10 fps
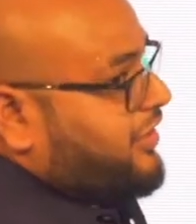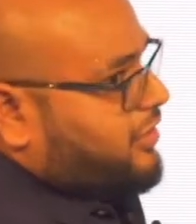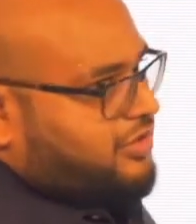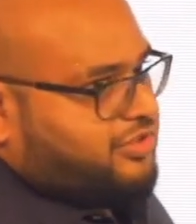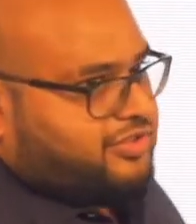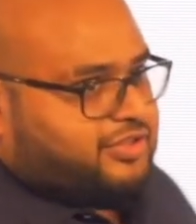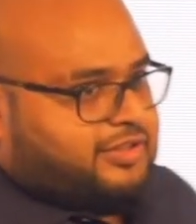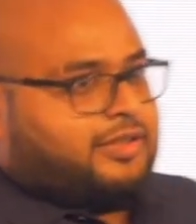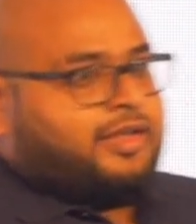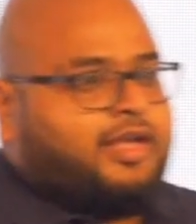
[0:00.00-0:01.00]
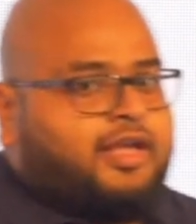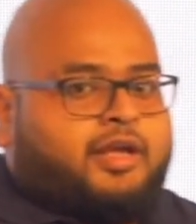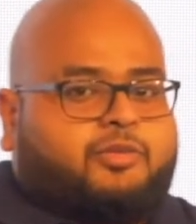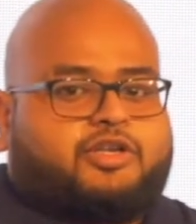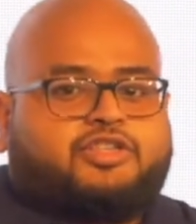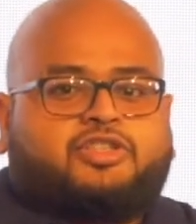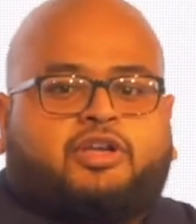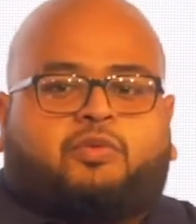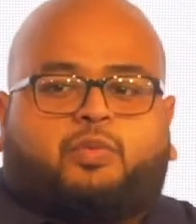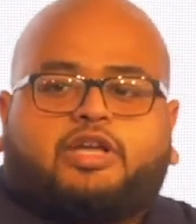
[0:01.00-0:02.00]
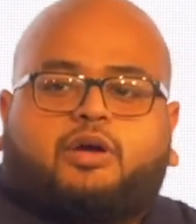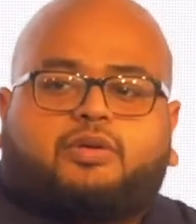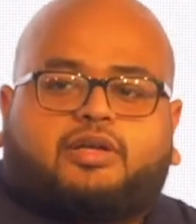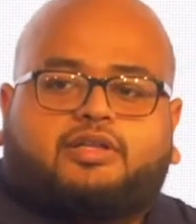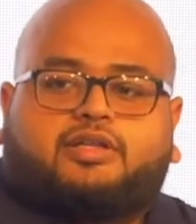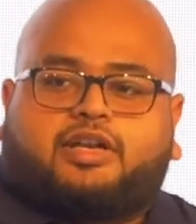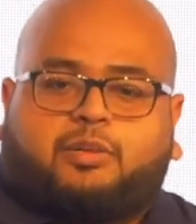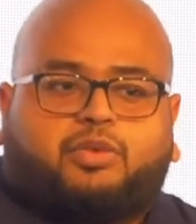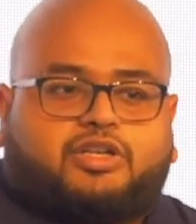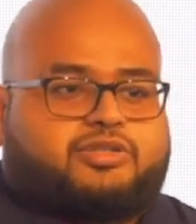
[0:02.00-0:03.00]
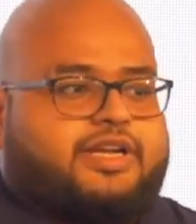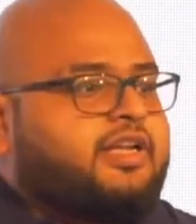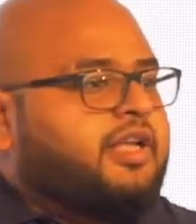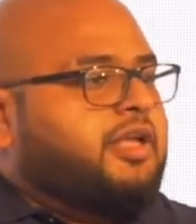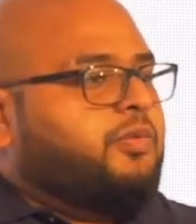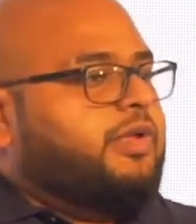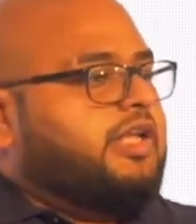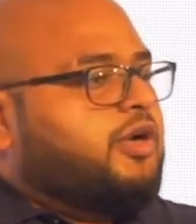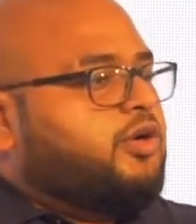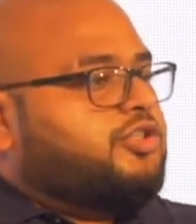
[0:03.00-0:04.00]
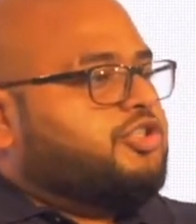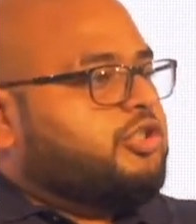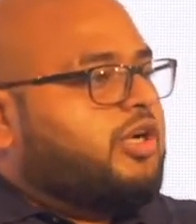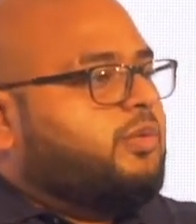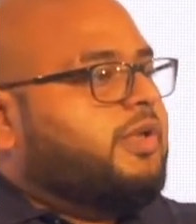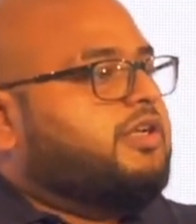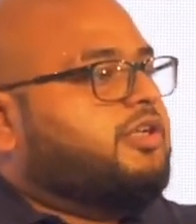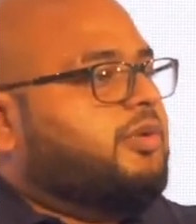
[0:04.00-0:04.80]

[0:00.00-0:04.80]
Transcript: religiously, because without the numbers, right, we are not sure whether you're